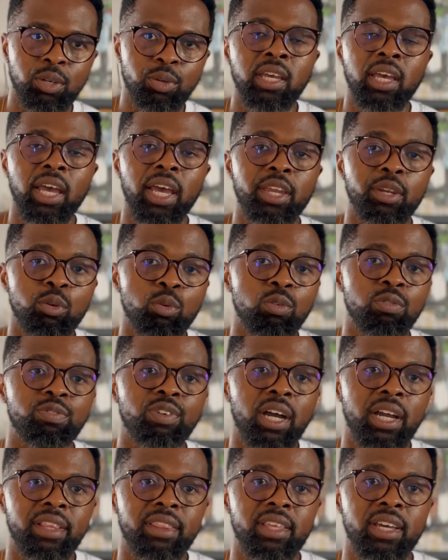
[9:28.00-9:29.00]
and you'll
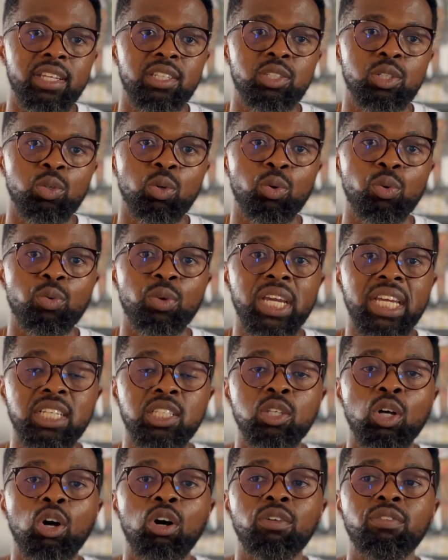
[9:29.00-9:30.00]
find that your rate
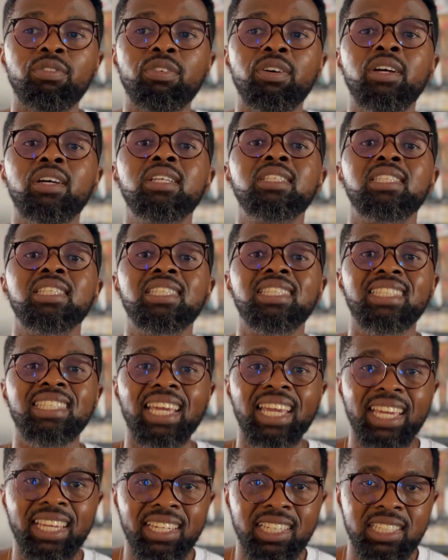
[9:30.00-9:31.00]
of
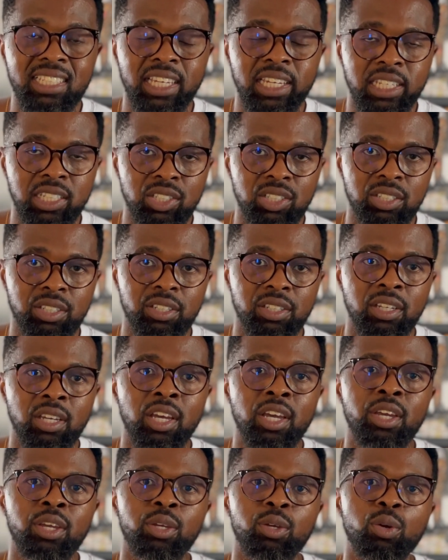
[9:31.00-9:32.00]
sustained attention,
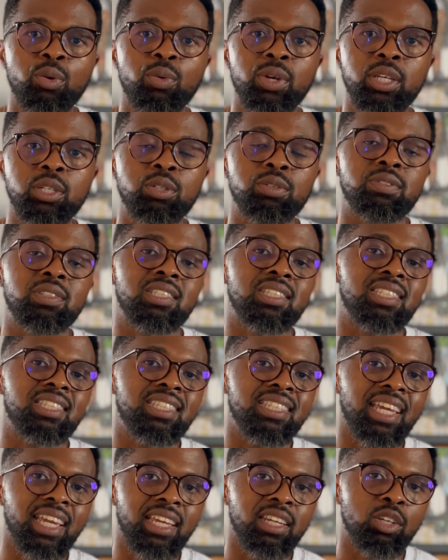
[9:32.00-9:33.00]
your rate of
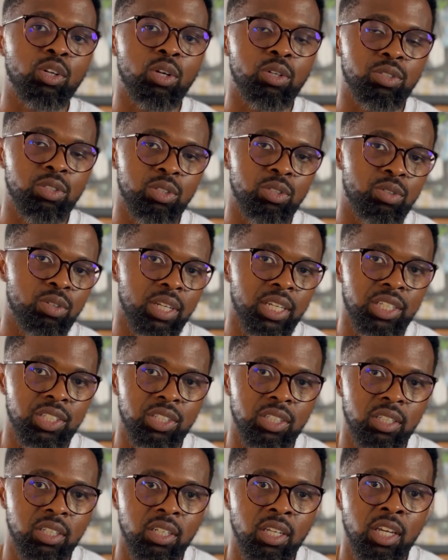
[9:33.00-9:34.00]
sustained
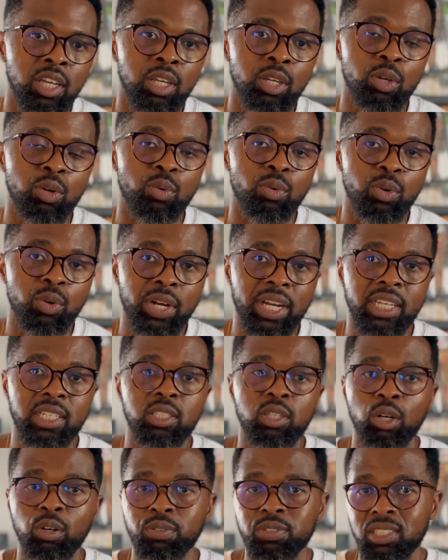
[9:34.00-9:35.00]
concentration, your rate
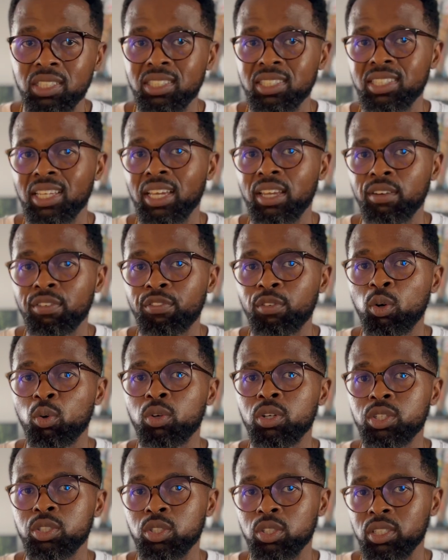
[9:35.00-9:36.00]
of sustained
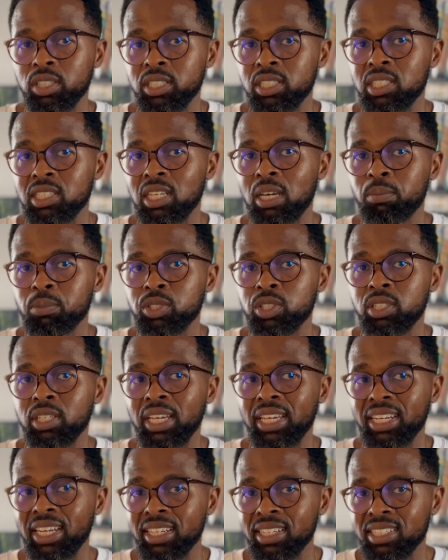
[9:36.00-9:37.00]
focus on consumption
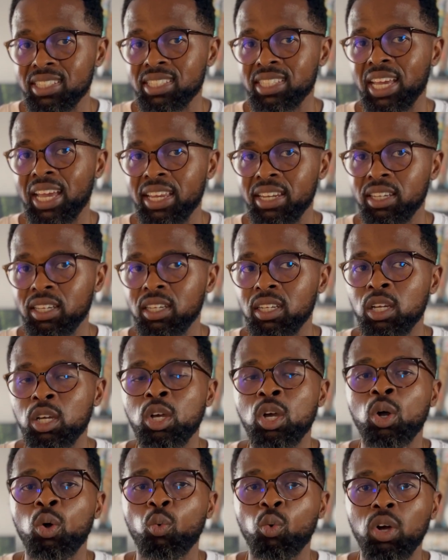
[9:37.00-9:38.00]
and understanding
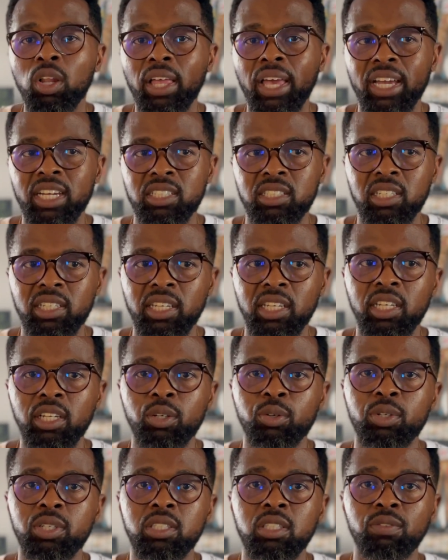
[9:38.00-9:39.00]
will actually
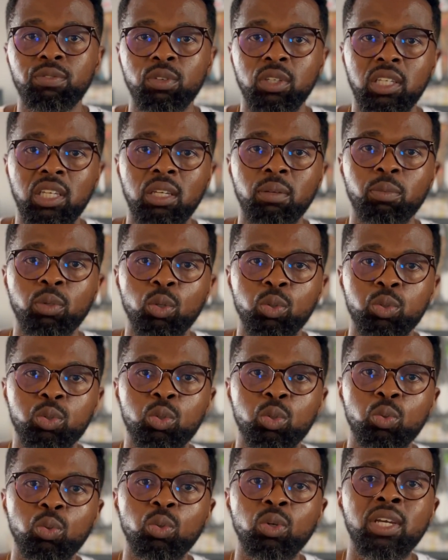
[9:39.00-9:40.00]
increase if you keep those
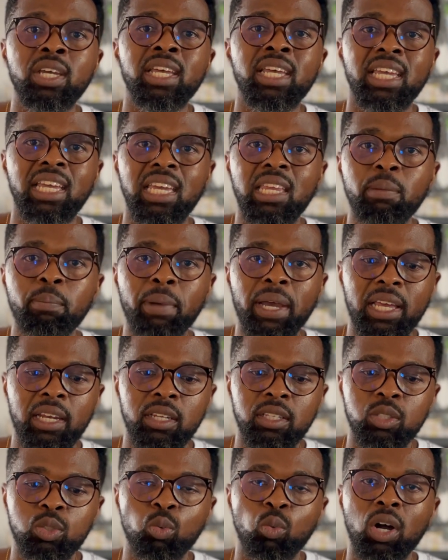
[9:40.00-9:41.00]
two in
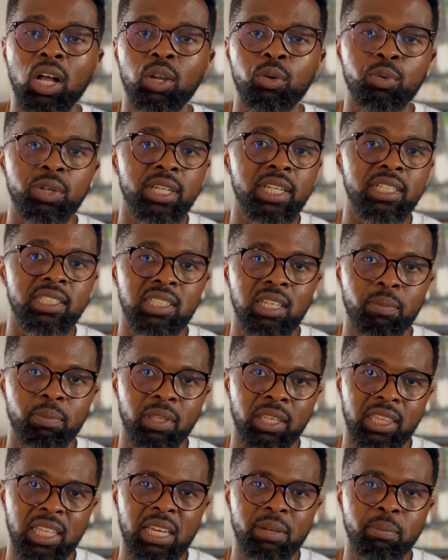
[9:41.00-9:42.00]
balance while reading
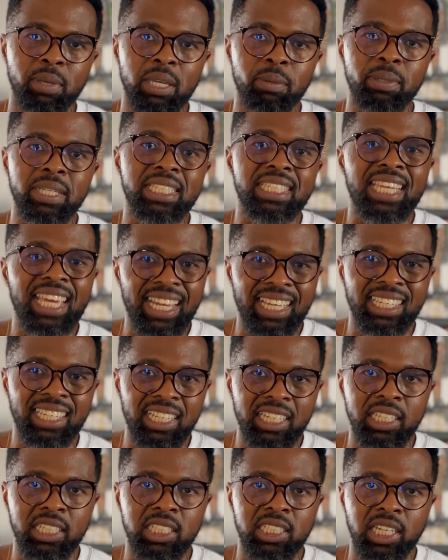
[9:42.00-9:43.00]
something that may be
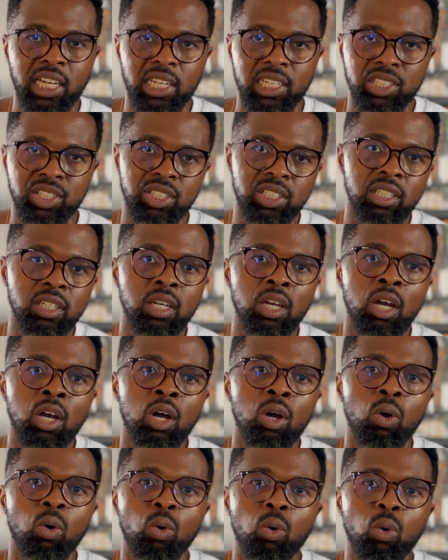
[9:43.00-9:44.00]
technically challenging
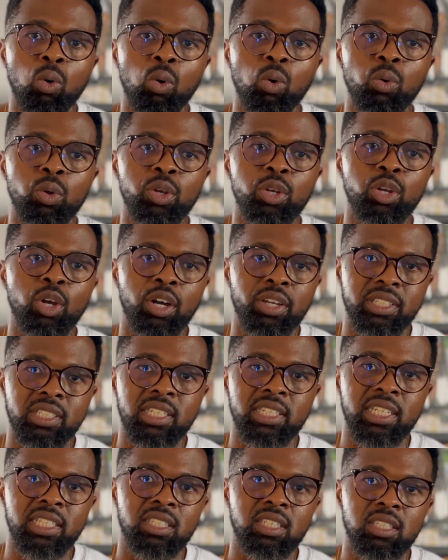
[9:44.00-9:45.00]
or not
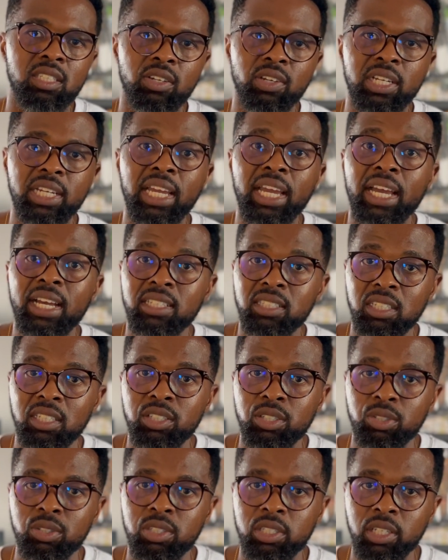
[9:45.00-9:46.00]
necessarily as
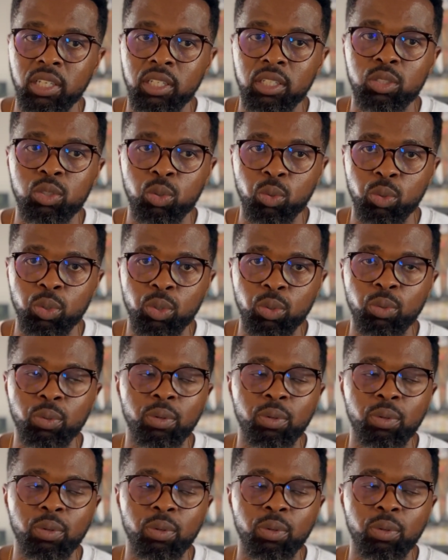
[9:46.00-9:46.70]
interesting to you.